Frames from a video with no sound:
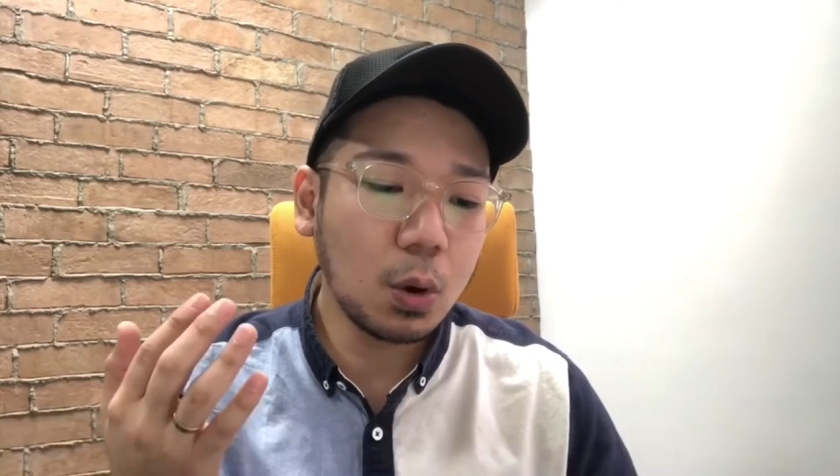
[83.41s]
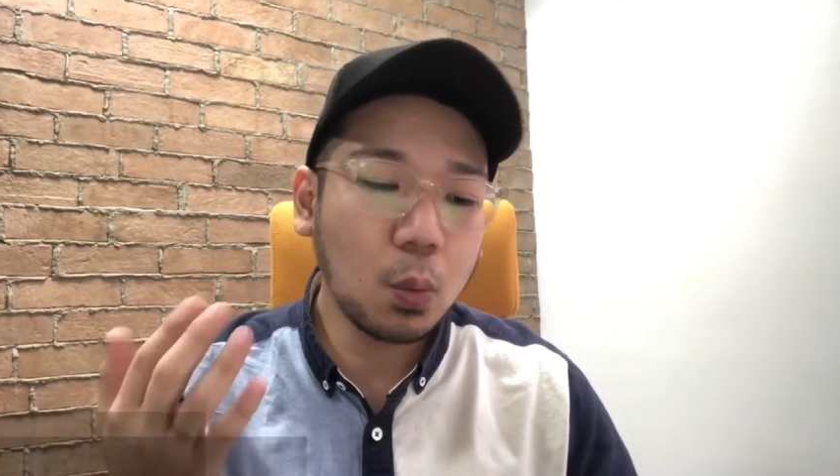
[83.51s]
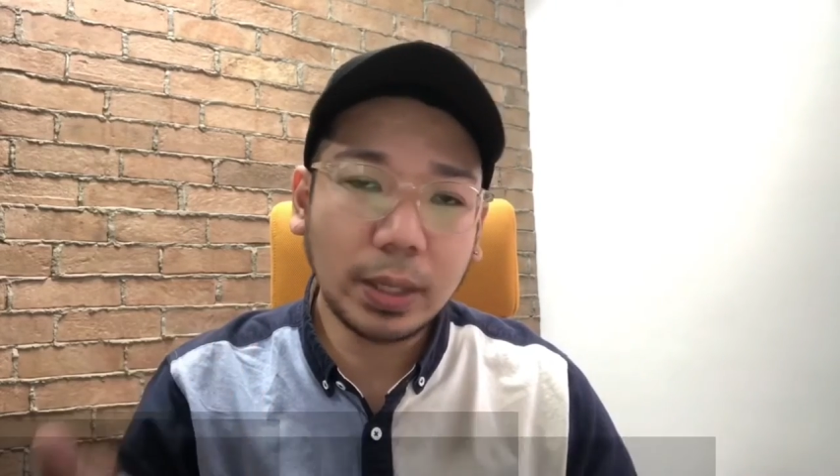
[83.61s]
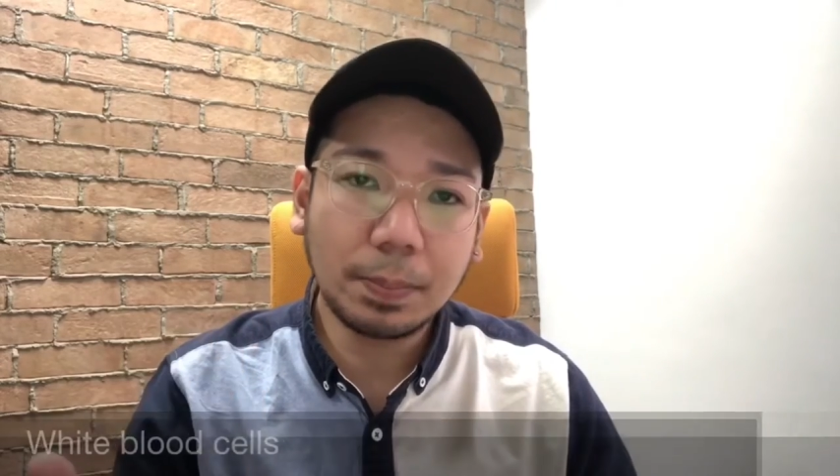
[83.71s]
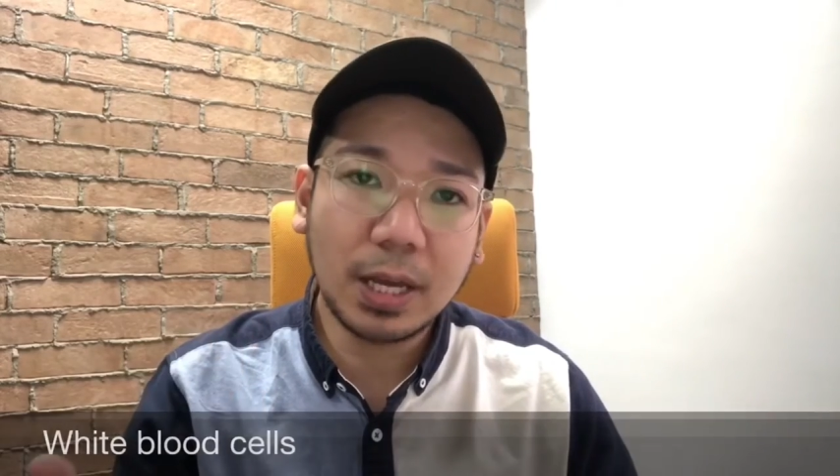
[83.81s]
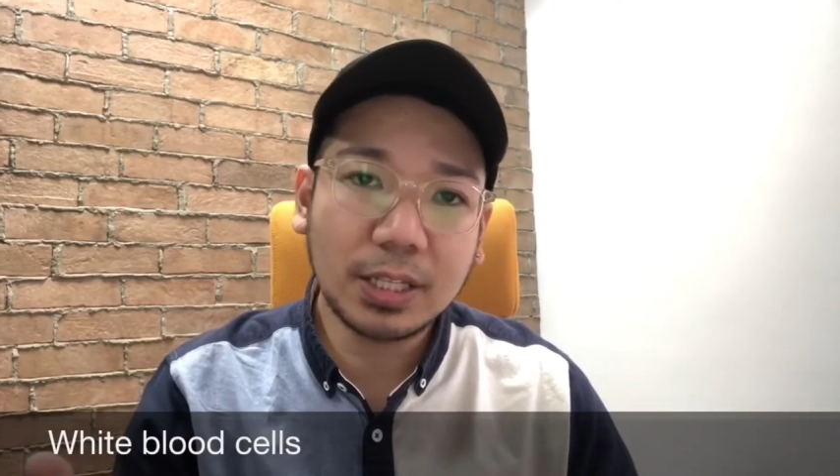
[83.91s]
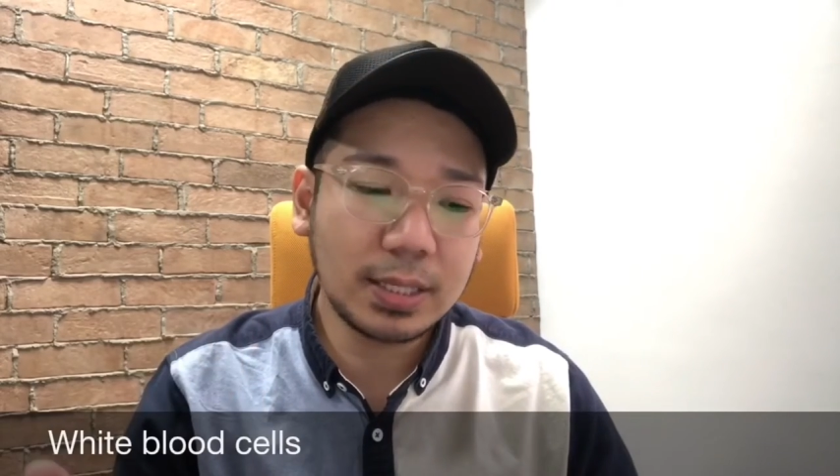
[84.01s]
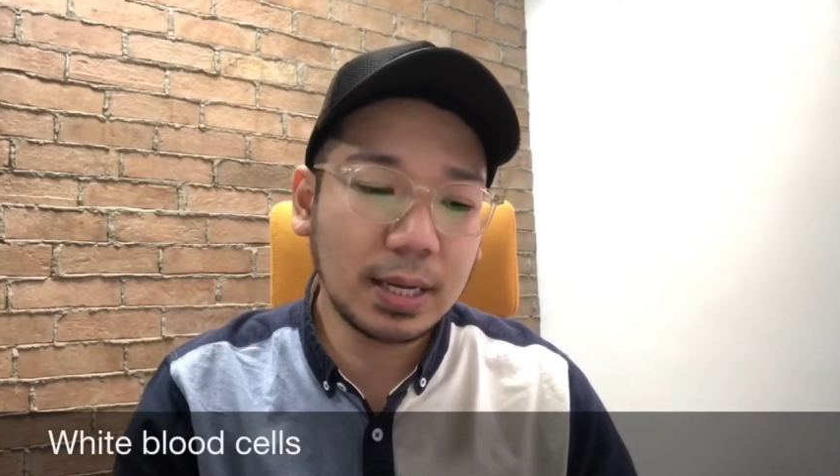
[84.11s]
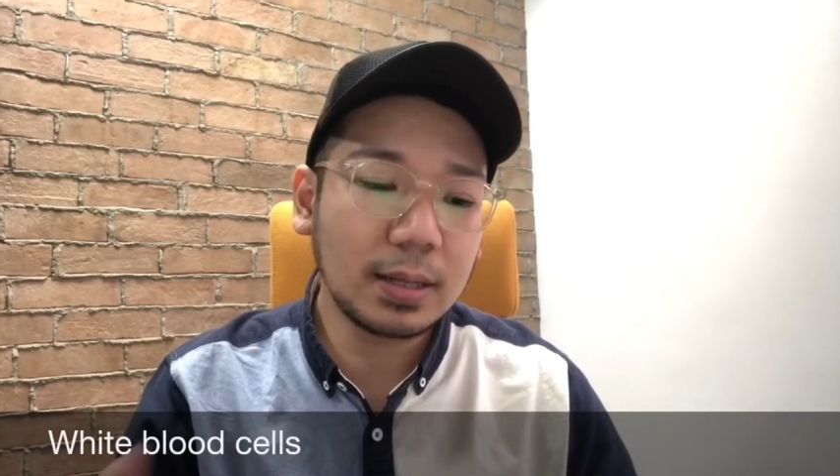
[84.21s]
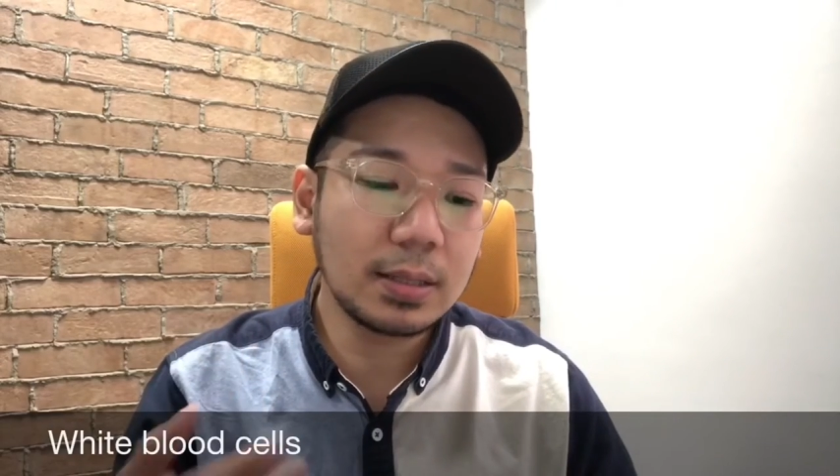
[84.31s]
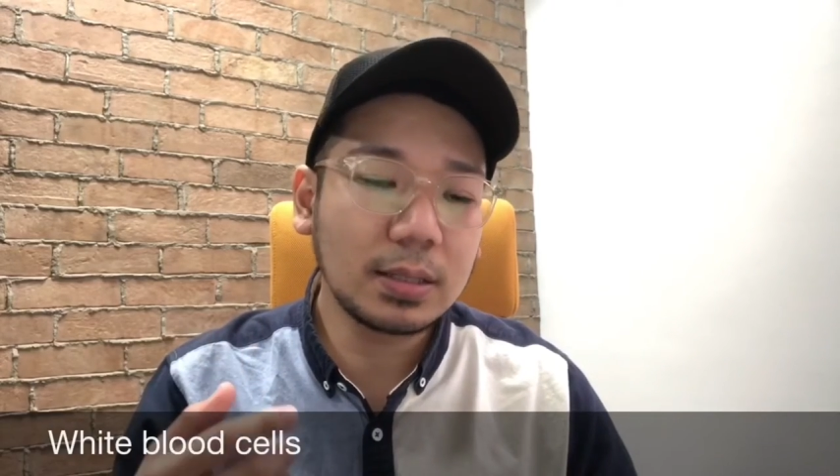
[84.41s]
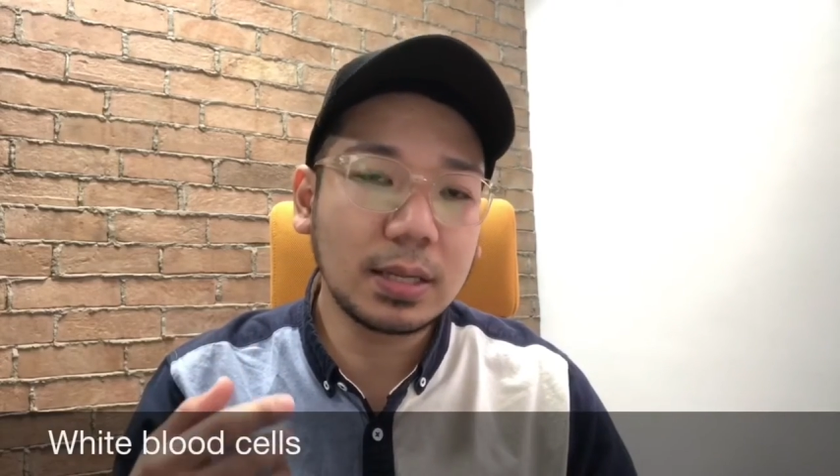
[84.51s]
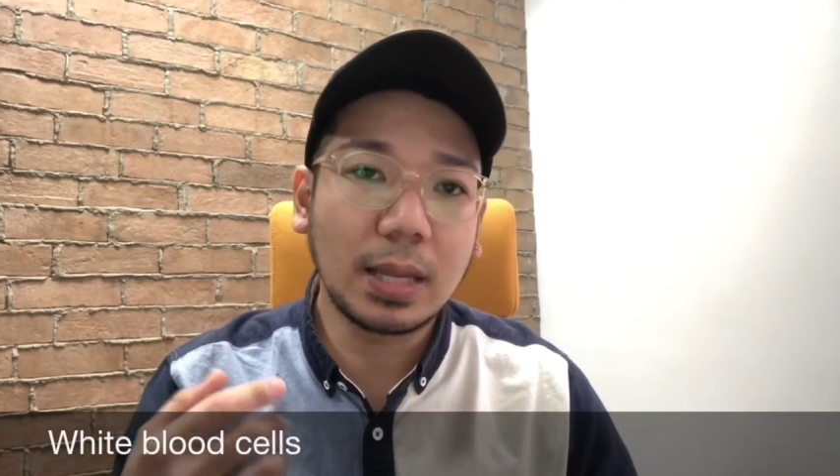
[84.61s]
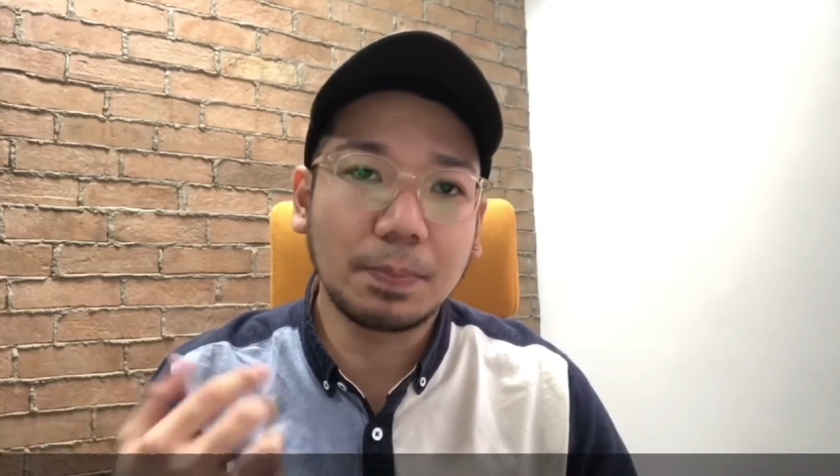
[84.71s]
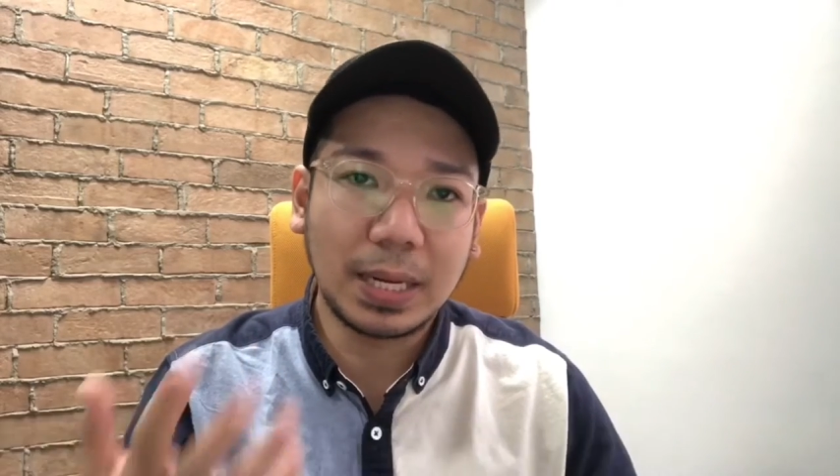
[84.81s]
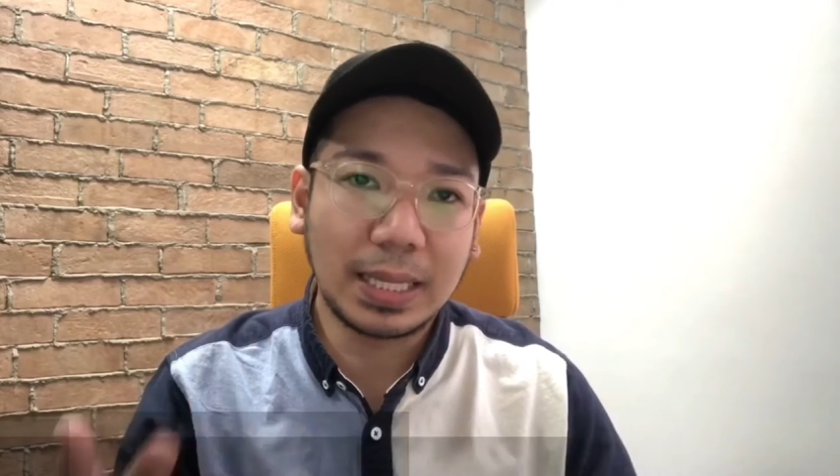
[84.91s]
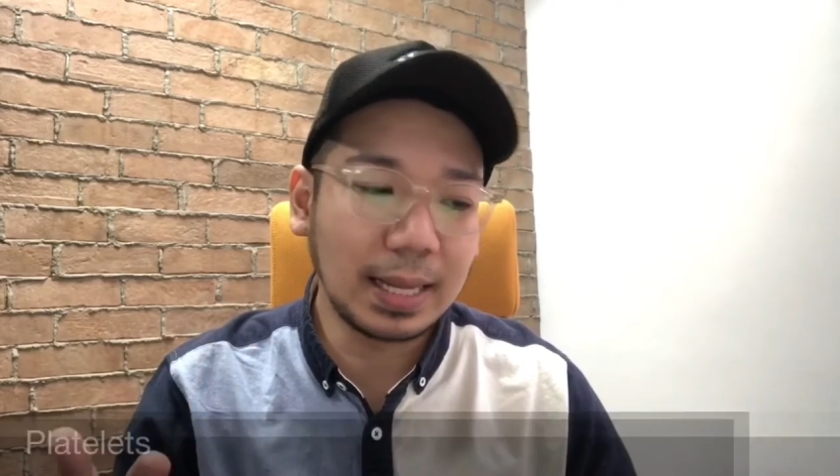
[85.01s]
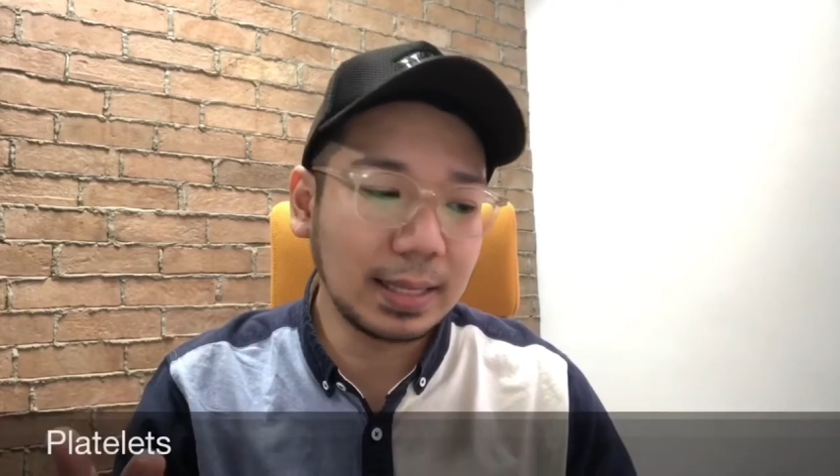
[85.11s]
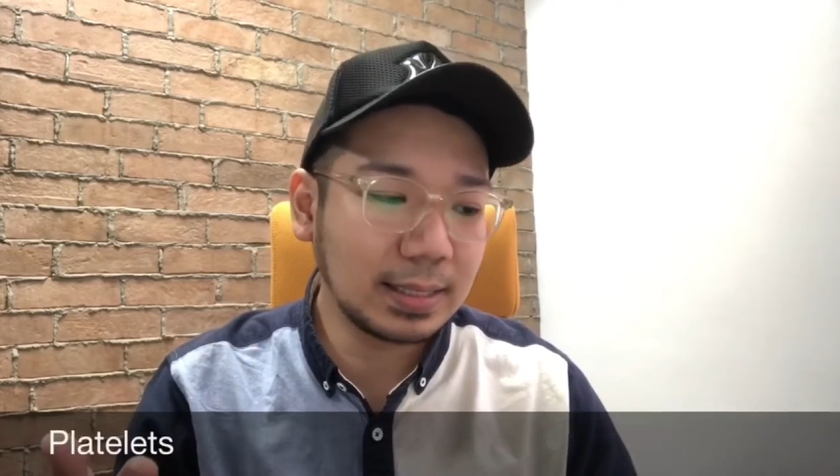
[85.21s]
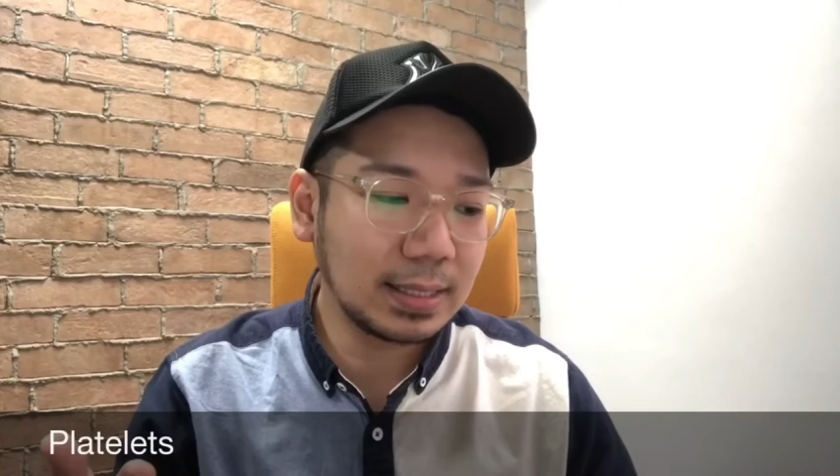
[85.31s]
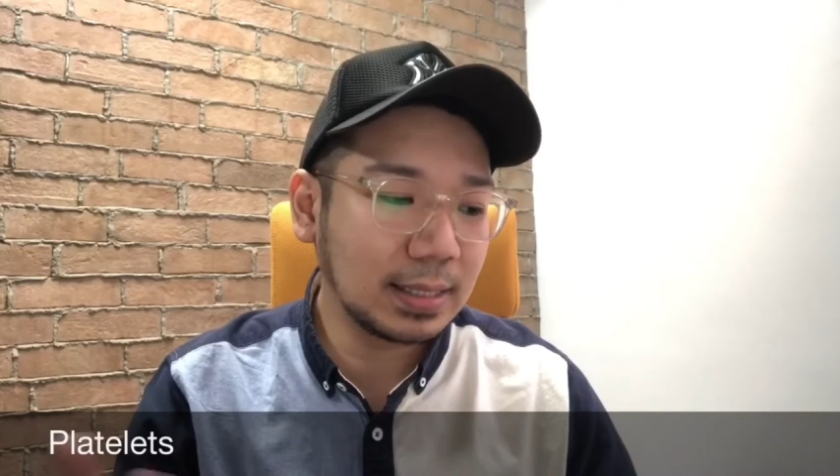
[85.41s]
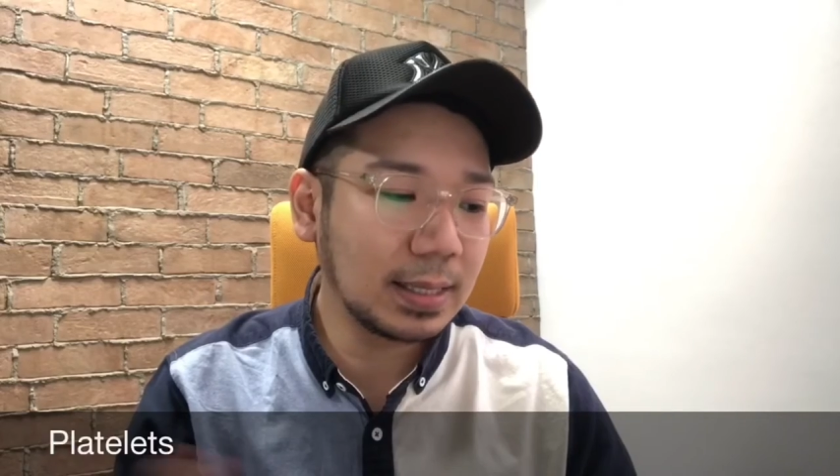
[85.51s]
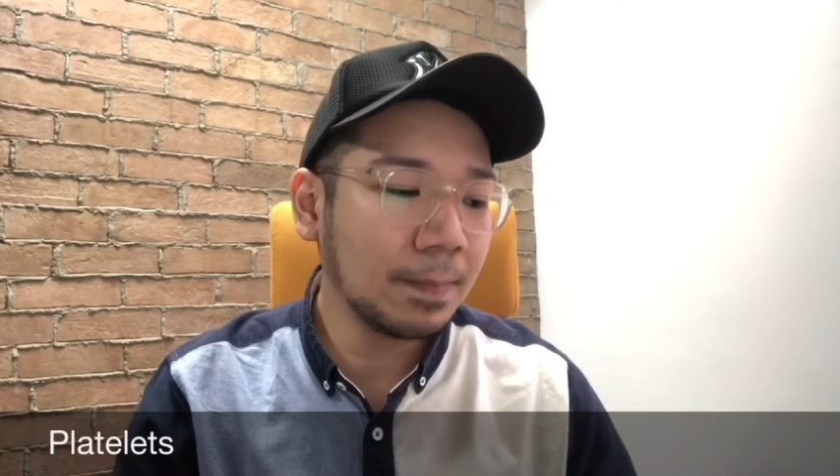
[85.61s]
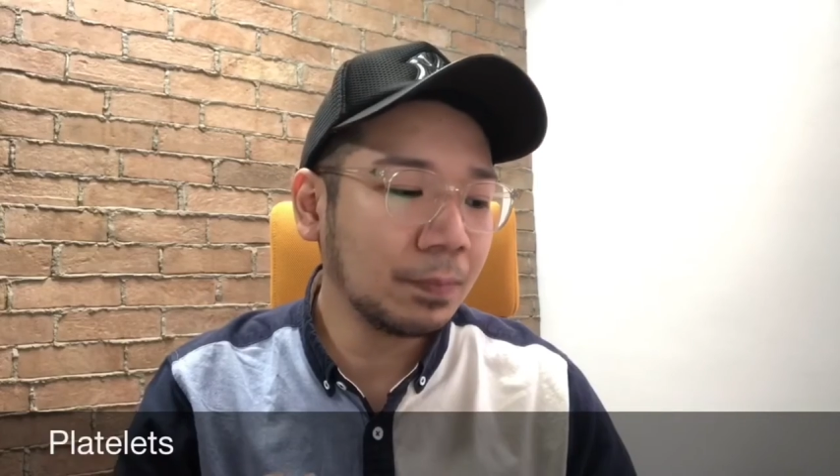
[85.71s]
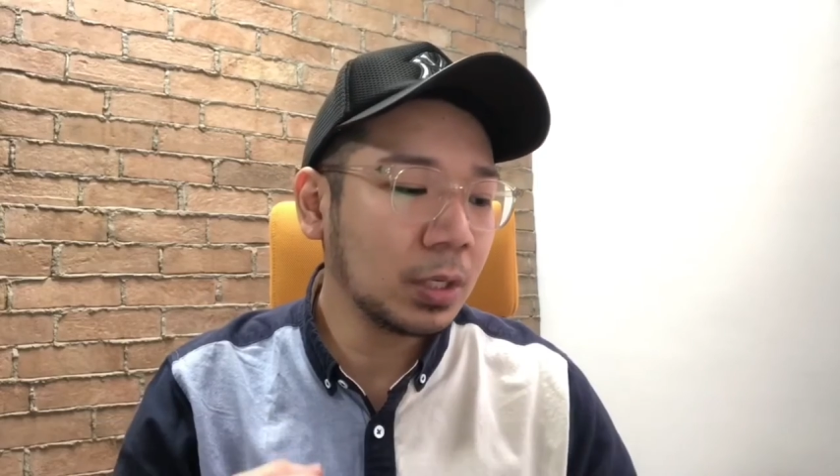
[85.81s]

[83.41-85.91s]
white blood cells, and platelets.